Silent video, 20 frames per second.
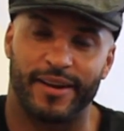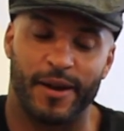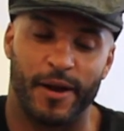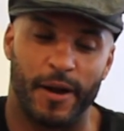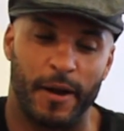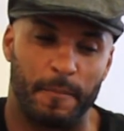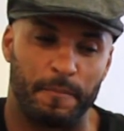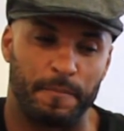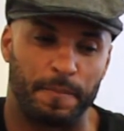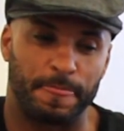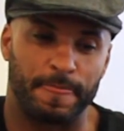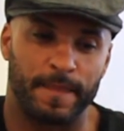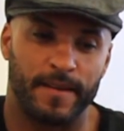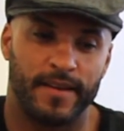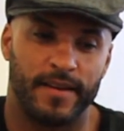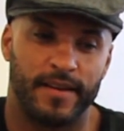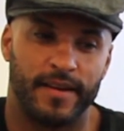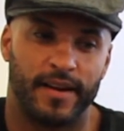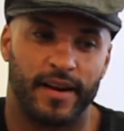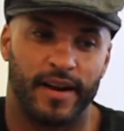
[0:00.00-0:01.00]

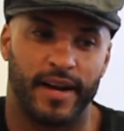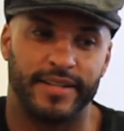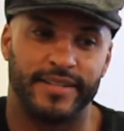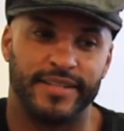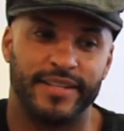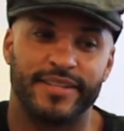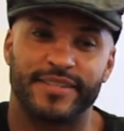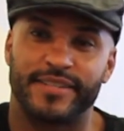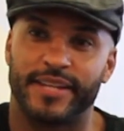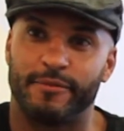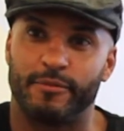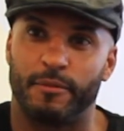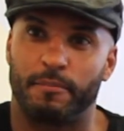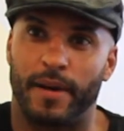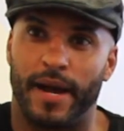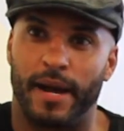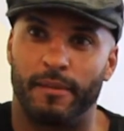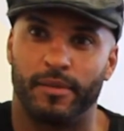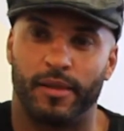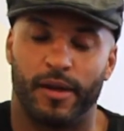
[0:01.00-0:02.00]
I did the same with
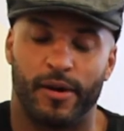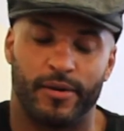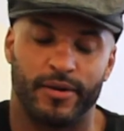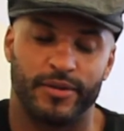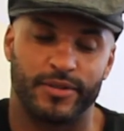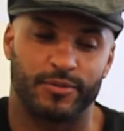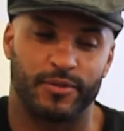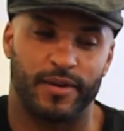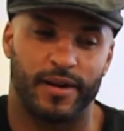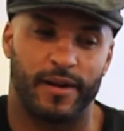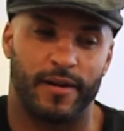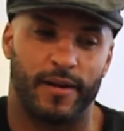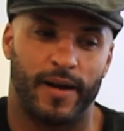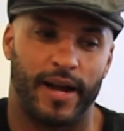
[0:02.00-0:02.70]
Pablo as well.